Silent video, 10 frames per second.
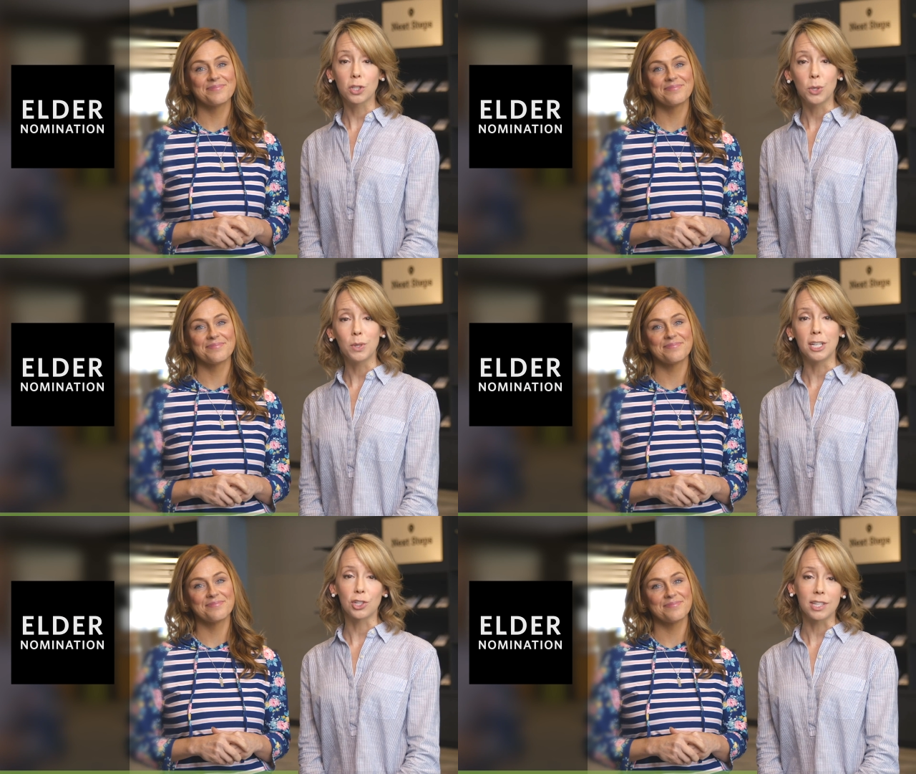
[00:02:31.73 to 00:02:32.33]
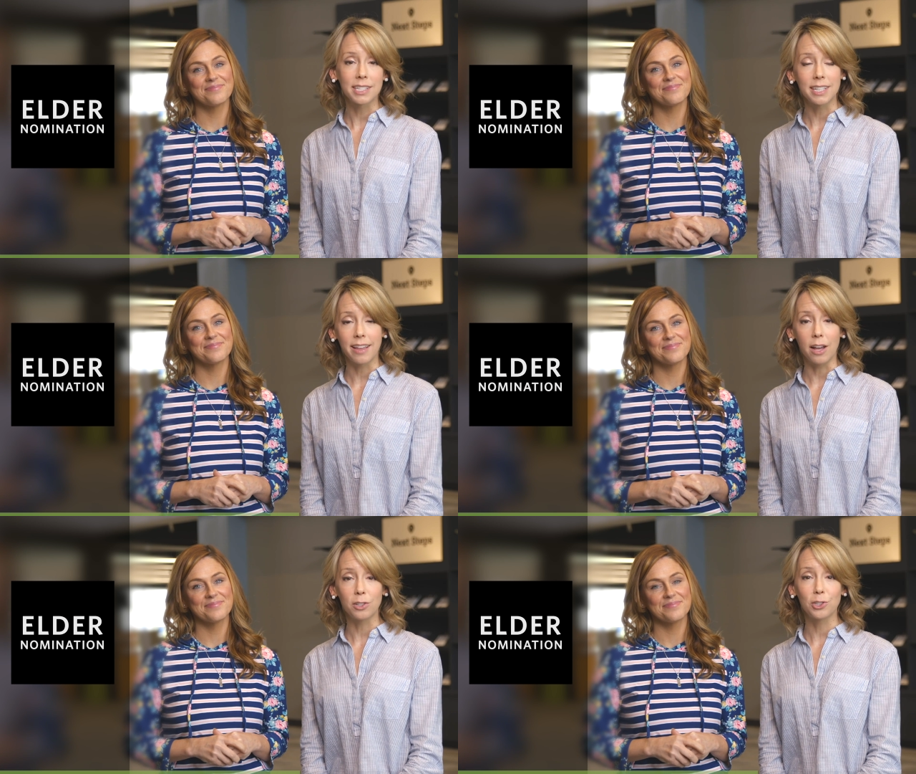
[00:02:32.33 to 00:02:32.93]
Speaker 1: two additions to
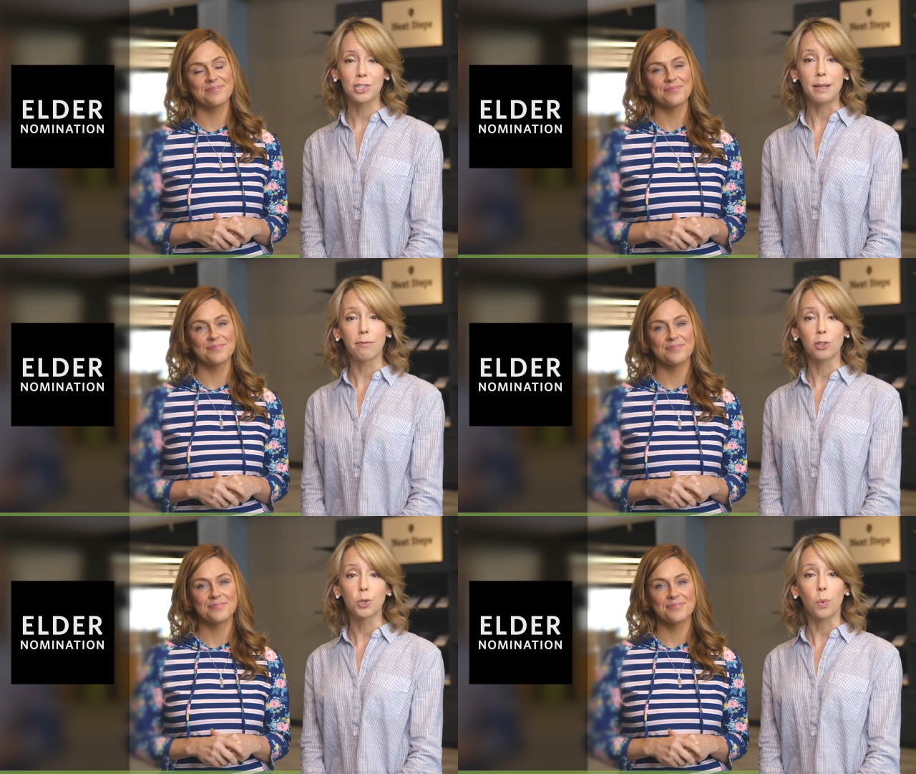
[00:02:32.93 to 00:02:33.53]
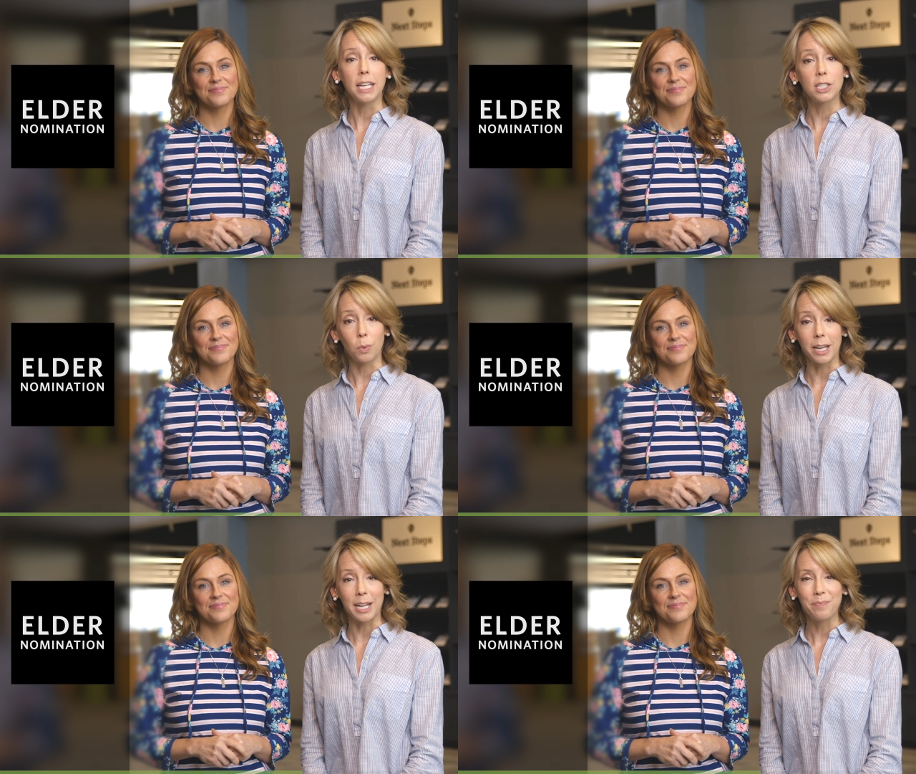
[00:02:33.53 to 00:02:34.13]
the elder team for
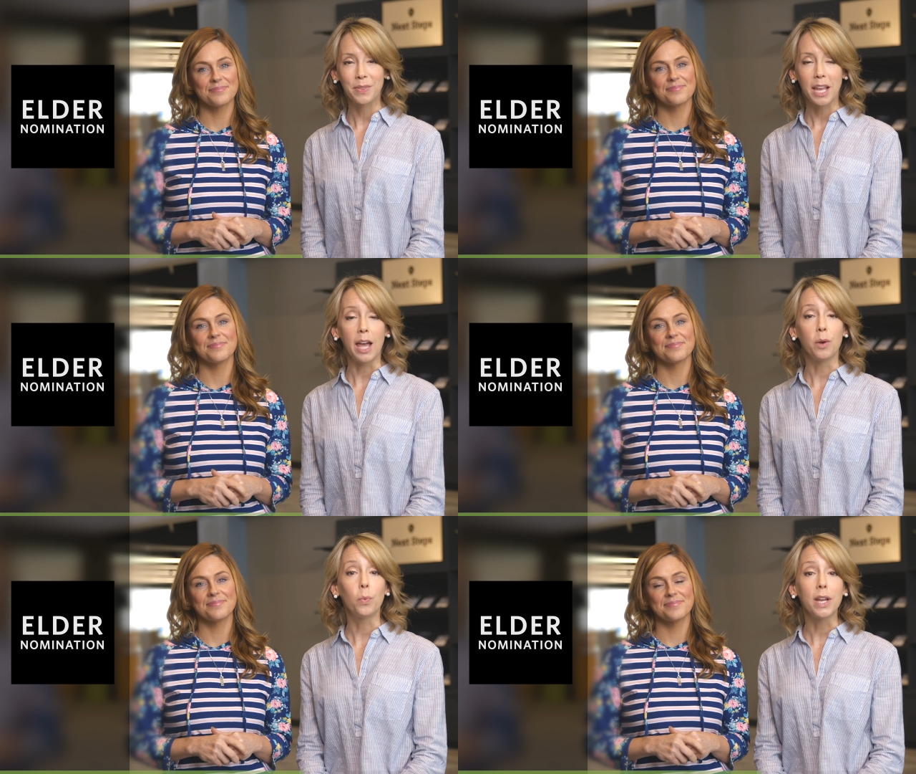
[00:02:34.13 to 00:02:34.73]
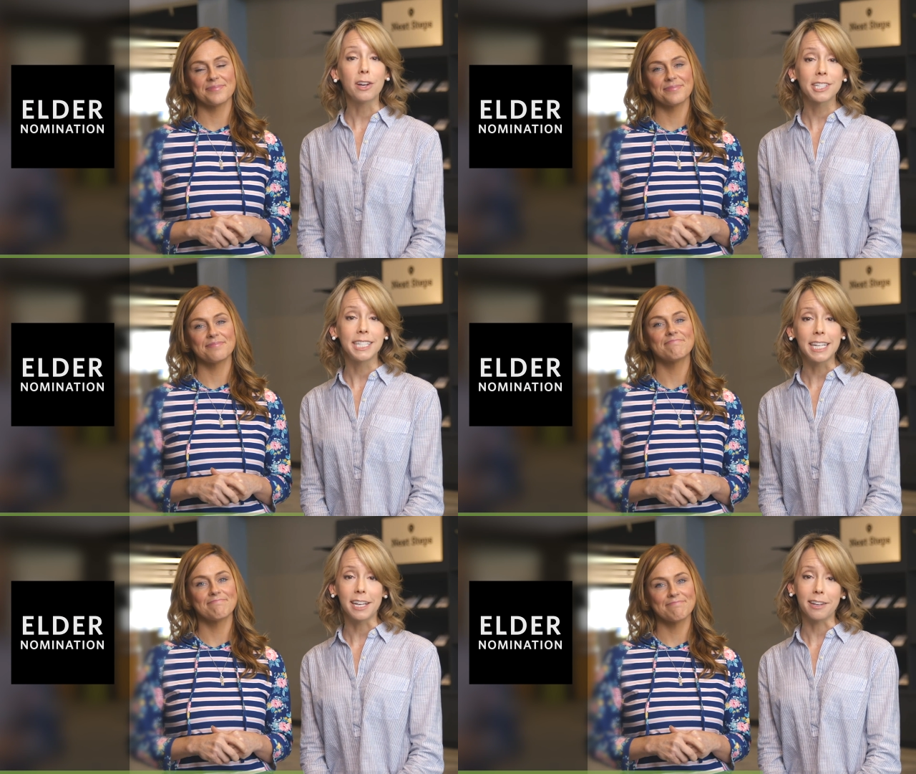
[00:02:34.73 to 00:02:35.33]
2020, and we are
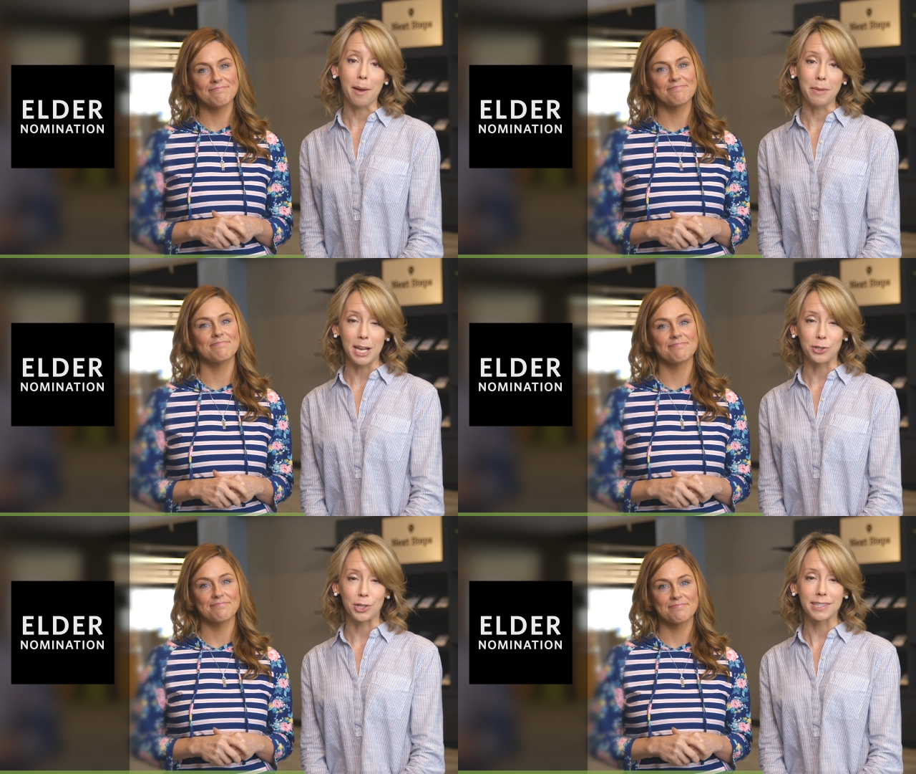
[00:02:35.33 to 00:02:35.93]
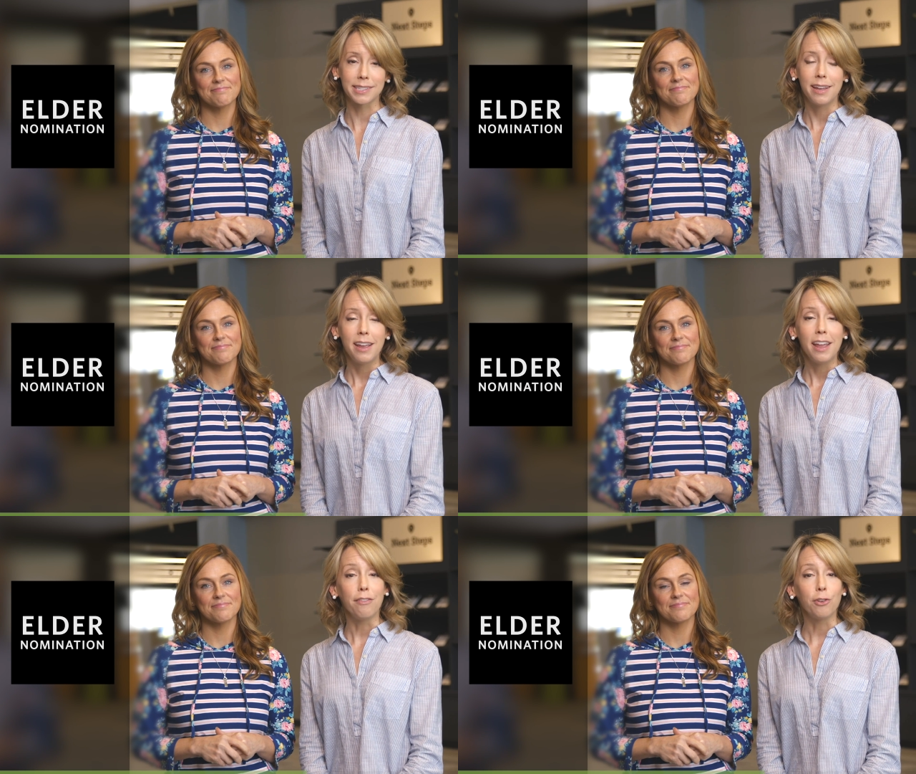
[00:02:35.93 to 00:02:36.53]
seeking nominations.
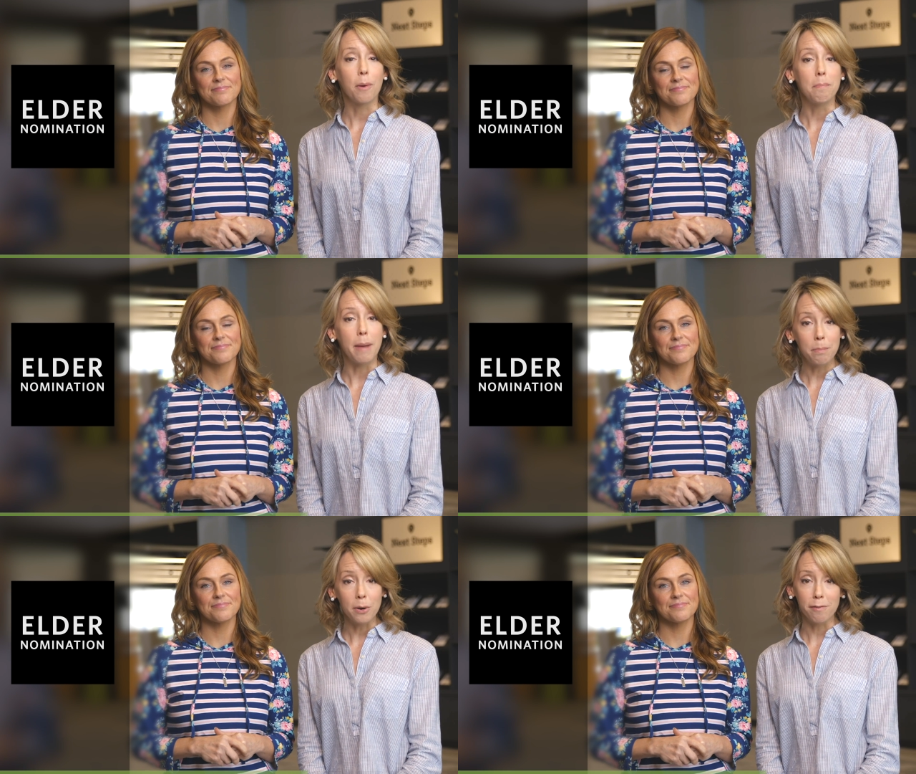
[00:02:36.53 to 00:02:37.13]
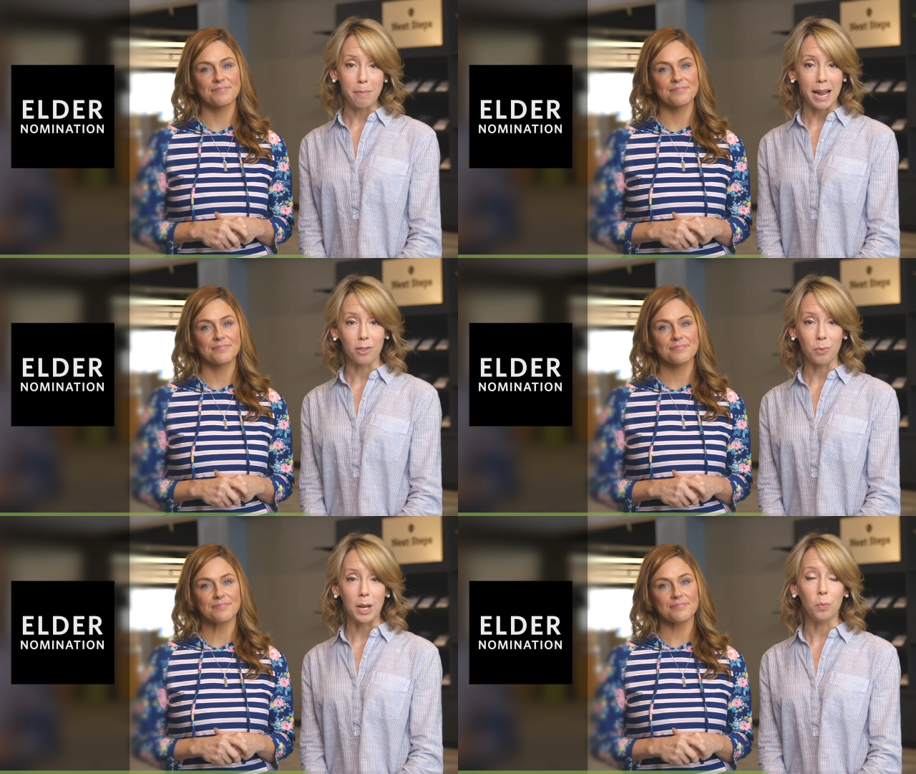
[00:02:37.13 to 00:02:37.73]
If you're a member of
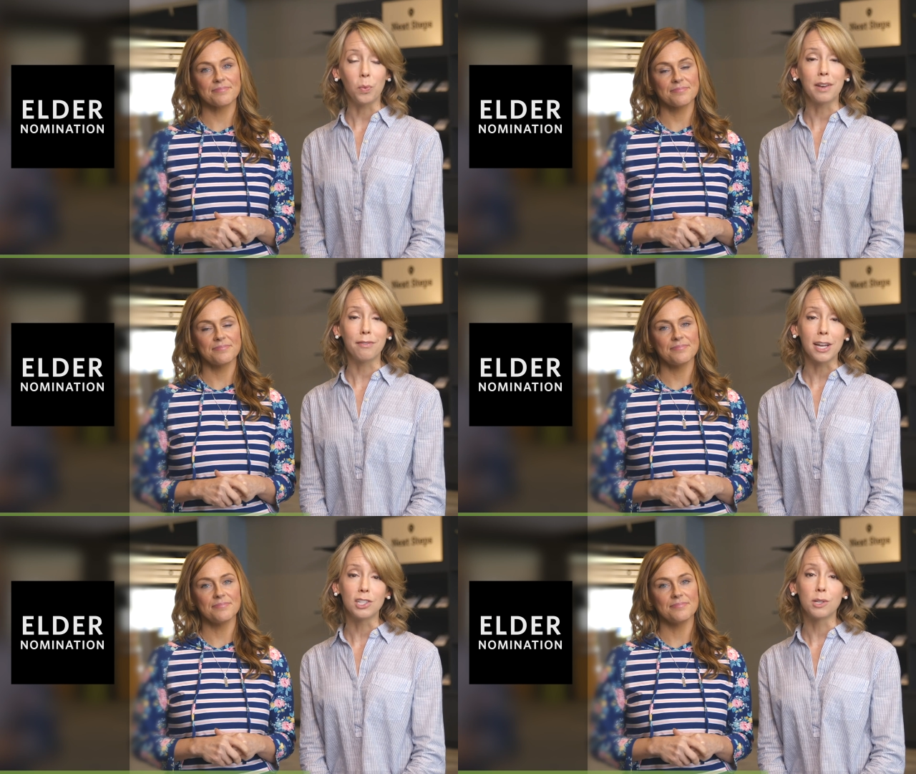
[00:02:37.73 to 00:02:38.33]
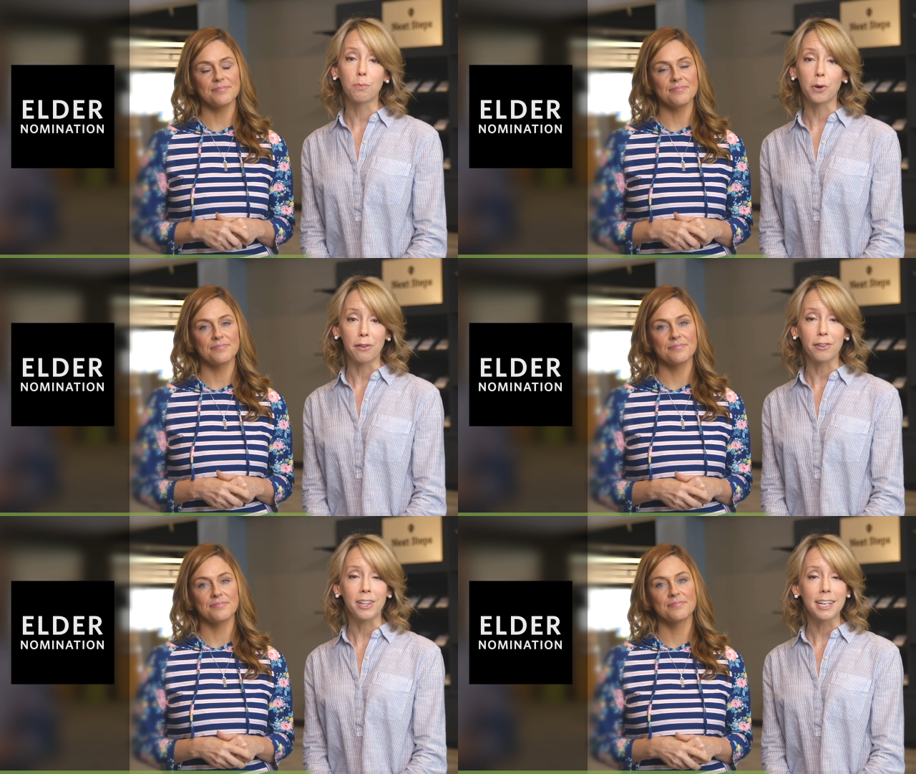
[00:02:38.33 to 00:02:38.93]
Pathway, we invite you to prayerfully